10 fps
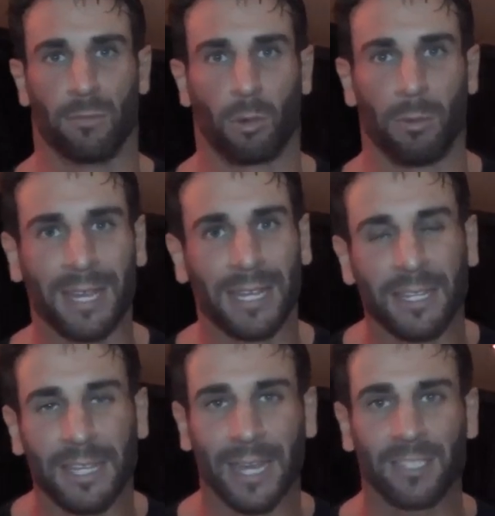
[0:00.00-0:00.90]
or making the
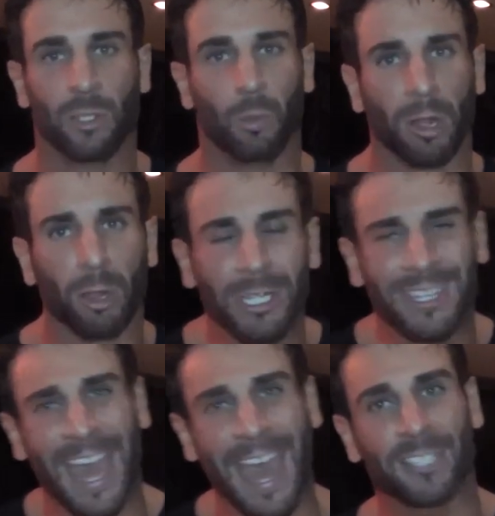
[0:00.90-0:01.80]
gains you want, look at
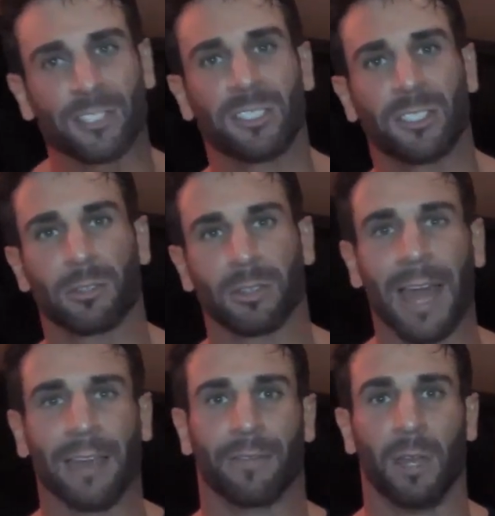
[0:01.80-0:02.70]
the actions in your
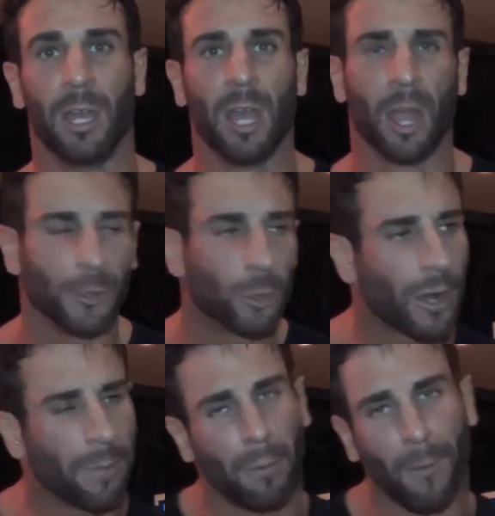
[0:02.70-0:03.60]
life. Are you going
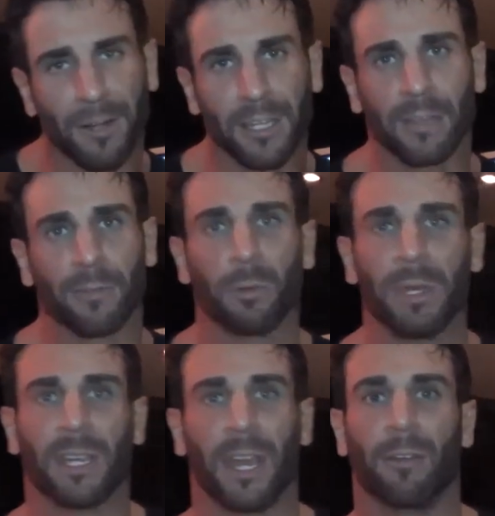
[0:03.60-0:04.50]
out and partying every
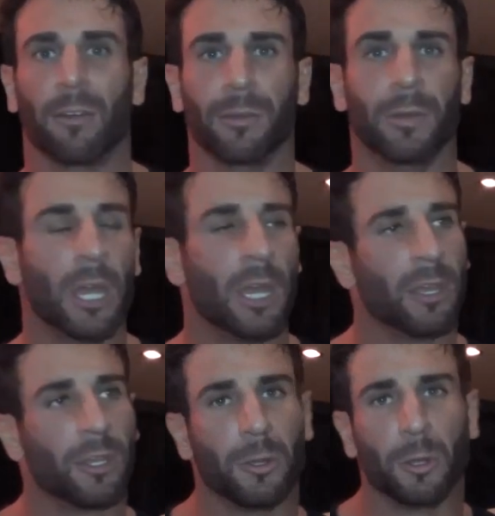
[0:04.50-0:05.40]
weekend? Are you,
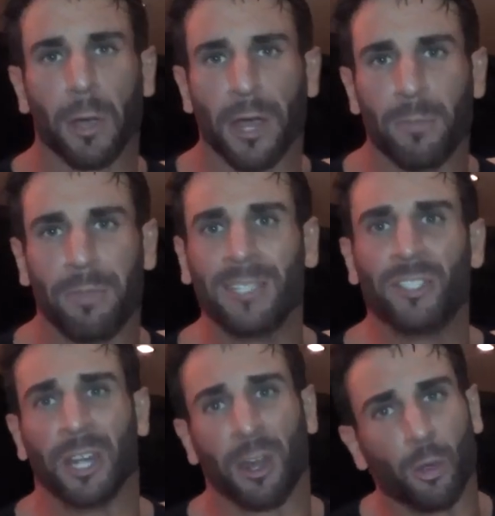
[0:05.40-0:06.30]
you, are you
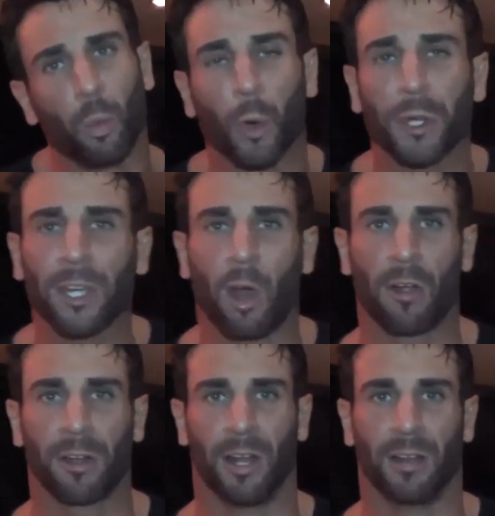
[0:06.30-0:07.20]
binging? Are you working hard
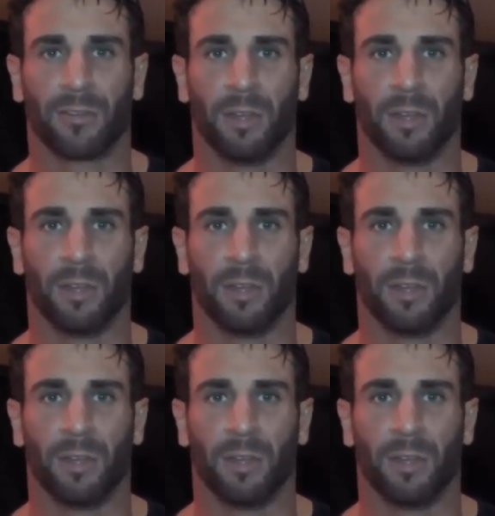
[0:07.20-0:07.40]
enough?